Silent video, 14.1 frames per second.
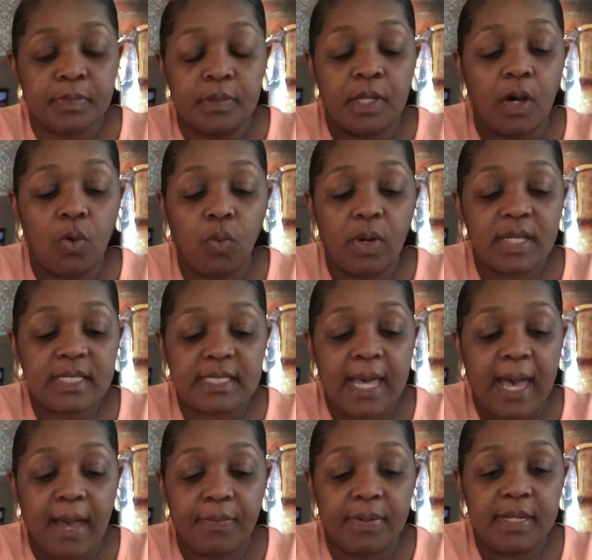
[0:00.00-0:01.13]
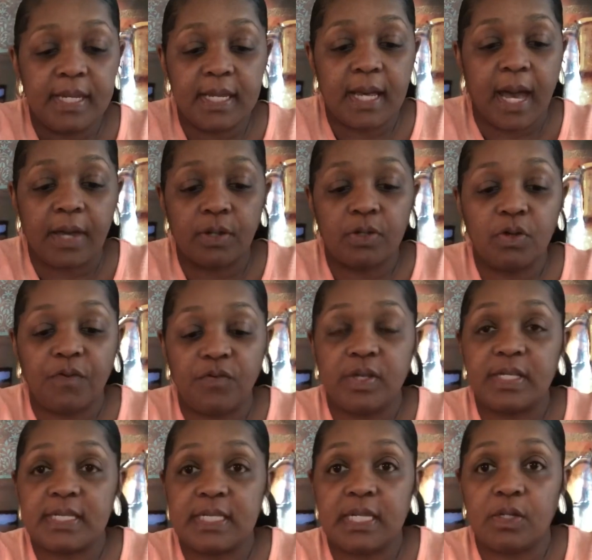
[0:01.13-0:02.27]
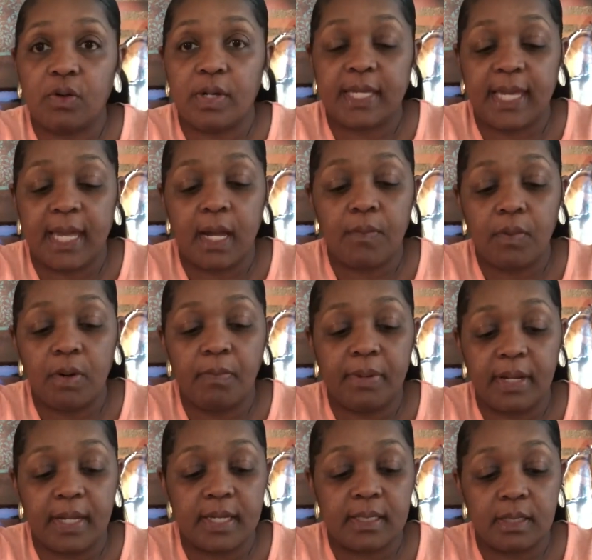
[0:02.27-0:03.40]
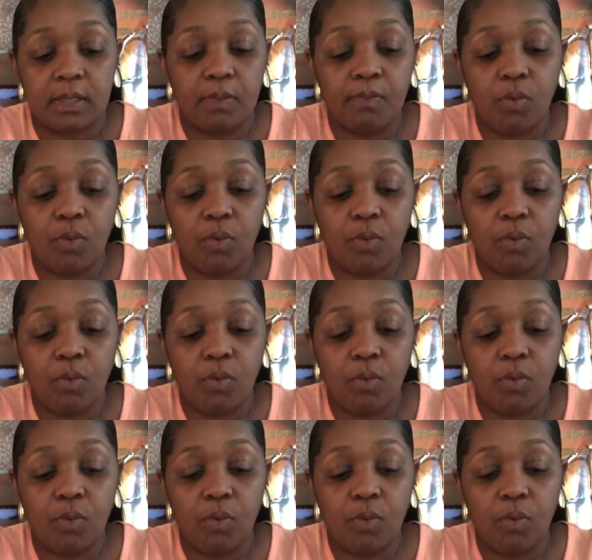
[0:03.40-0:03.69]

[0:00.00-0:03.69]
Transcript: Now what's happening, I don't know if you can see it on camera, but the